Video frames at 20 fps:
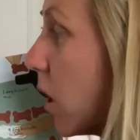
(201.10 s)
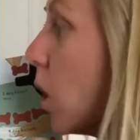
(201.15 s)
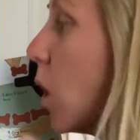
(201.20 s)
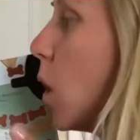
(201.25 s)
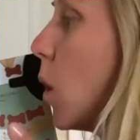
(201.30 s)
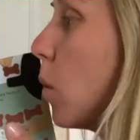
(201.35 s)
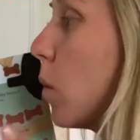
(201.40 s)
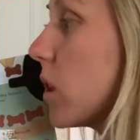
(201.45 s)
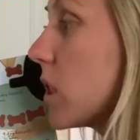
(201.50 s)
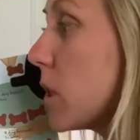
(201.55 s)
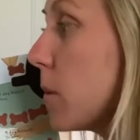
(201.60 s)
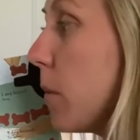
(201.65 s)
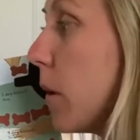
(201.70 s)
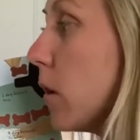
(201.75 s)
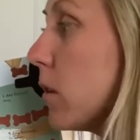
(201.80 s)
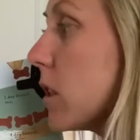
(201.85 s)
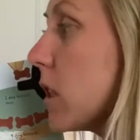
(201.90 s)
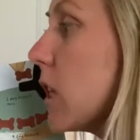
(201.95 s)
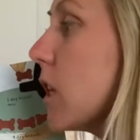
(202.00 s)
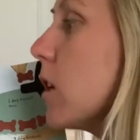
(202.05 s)
We're
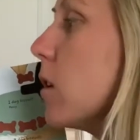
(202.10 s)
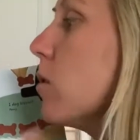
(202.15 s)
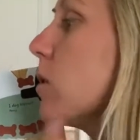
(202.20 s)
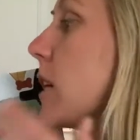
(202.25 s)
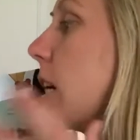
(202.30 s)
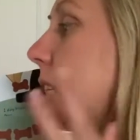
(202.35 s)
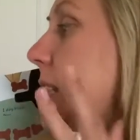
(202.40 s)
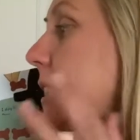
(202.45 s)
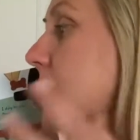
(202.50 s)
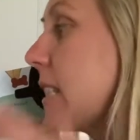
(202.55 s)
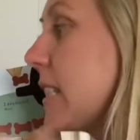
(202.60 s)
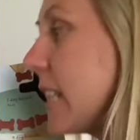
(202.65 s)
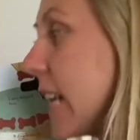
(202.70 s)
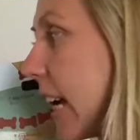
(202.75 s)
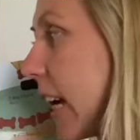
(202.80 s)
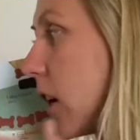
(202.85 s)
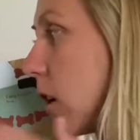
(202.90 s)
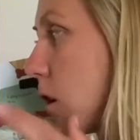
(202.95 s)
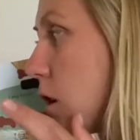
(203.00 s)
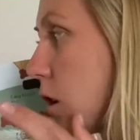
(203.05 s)
supposed to use a
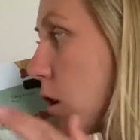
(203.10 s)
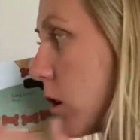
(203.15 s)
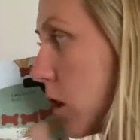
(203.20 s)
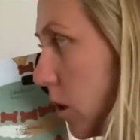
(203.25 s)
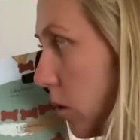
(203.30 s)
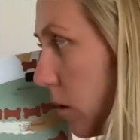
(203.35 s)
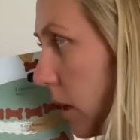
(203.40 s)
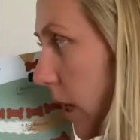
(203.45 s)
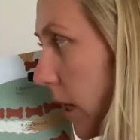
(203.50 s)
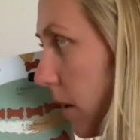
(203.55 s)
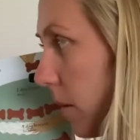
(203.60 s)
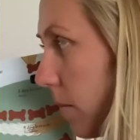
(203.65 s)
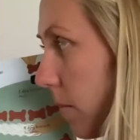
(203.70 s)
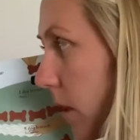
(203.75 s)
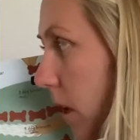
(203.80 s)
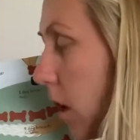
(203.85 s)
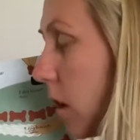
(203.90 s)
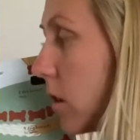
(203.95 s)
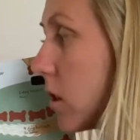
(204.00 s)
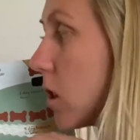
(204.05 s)
standard unit.
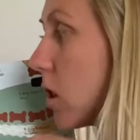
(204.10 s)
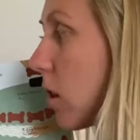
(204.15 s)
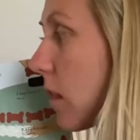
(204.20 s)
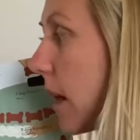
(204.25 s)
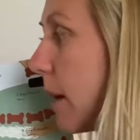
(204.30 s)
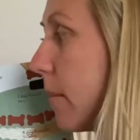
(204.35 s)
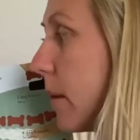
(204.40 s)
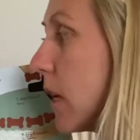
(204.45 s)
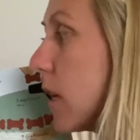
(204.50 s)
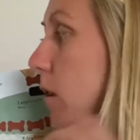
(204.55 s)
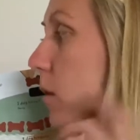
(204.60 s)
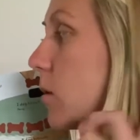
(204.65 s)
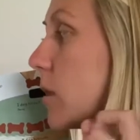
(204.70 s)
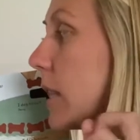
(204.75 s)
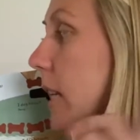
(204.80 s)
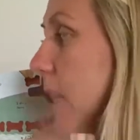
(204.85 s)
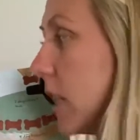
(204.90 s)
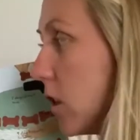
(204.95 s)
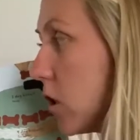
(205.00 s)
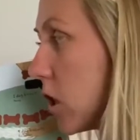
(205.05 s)
So let me use
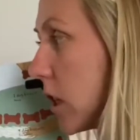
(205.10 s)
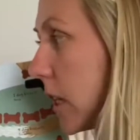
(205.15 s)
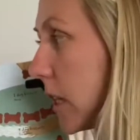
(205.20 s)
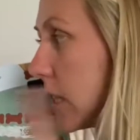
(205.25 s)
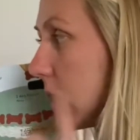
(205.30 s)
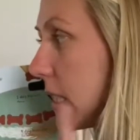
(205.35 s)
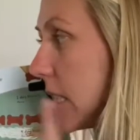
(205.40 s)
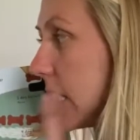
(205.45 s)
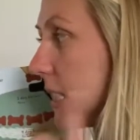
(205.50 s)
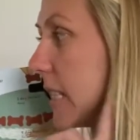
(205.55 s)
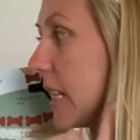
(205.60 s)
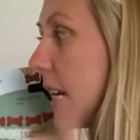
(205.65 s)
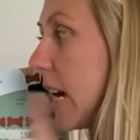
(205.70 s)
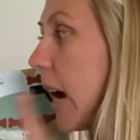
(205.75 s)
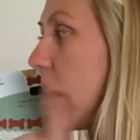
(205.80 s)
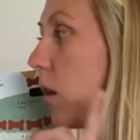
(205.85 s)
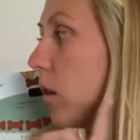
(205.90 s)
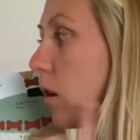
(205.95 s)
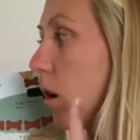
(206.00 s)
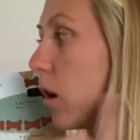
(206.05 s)
inches to see
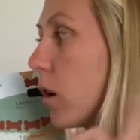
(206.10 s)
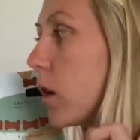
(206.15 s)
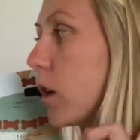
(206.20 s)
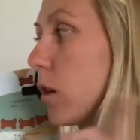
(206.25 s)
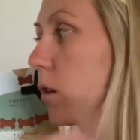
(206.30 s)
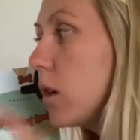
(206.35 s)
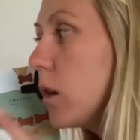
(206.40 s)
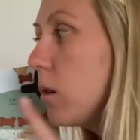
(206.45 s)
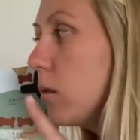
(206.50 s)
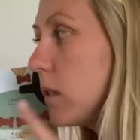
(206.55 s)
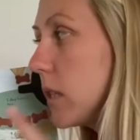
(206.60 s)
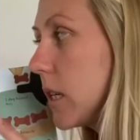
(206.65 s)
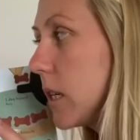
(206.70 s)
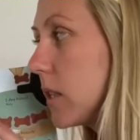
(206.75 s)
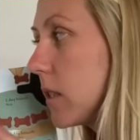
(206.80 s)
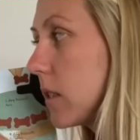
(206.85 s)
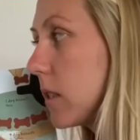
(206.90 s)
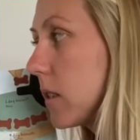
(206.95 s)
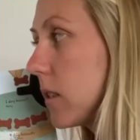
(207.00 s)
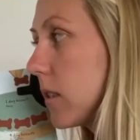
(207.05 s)
how long your nose
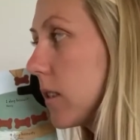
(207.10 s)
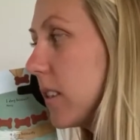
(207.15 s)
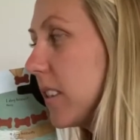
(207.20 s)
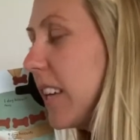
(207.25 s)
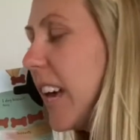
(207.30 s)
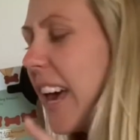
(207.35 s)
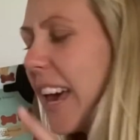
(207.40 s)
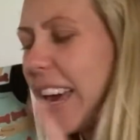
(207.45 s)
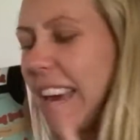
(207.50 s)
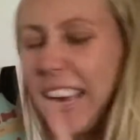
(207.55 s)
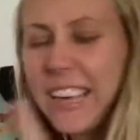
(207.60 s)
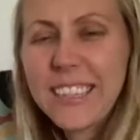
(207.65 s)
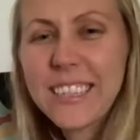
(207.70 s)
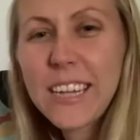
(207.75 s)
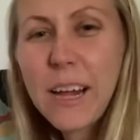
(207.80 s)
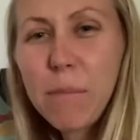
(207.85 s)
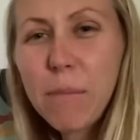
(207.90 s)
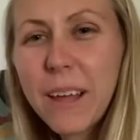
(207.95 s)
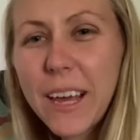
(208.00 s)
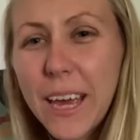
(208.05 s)
is. Hey,
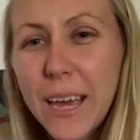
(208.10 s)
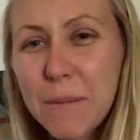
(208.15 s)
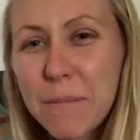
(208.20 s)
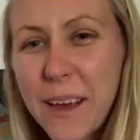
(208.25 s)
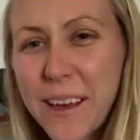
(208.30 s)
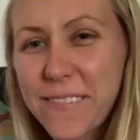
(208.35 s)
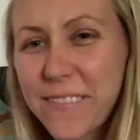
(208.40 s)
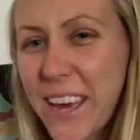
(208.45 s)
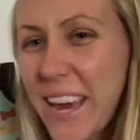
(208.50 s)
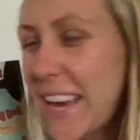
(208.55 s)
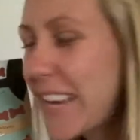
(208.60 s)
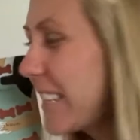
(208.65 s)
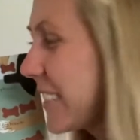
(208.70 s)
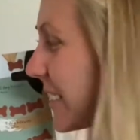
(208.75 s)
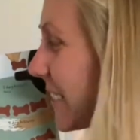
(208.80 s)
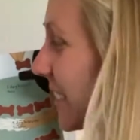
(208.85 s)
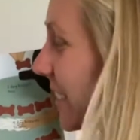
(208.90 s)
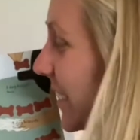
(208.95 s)
stop licking my face.